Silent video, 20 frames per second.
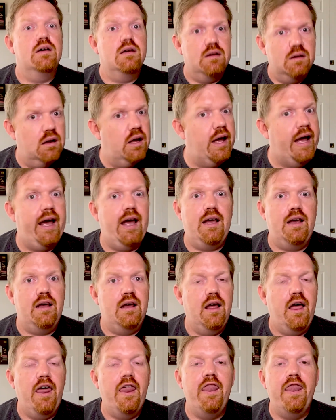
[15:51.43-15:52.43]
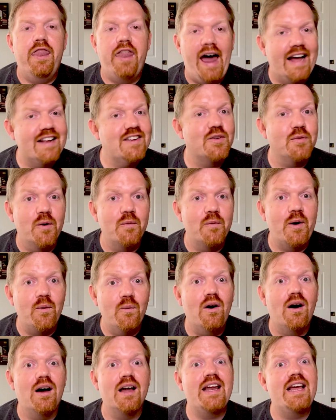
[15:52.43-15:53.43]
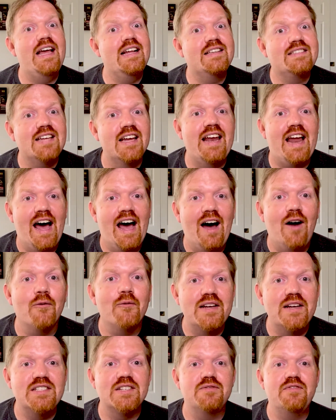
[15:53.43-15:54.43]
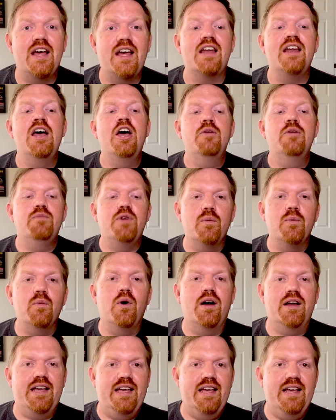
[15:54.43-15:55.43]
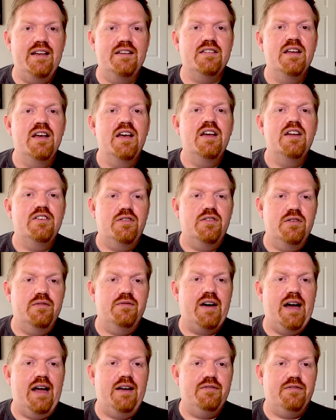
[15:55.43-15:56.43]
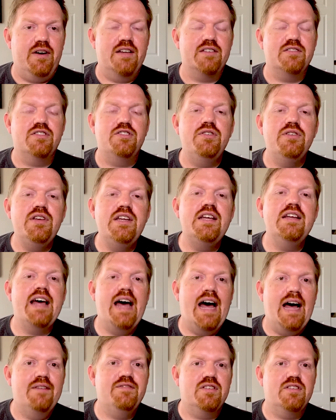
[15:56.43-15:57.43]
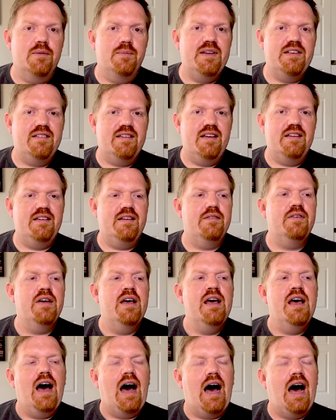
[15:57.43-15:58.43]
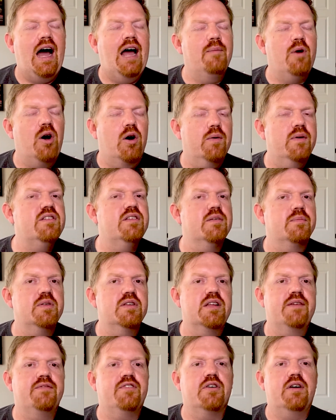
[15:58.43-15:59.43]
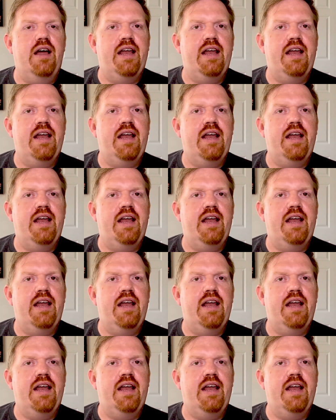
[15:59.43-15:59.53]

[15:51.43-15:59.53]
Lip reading: Hey, that's what we want. It's an outreach event. We want kids to invite friends. So you need to have some incentive. I am always a believer in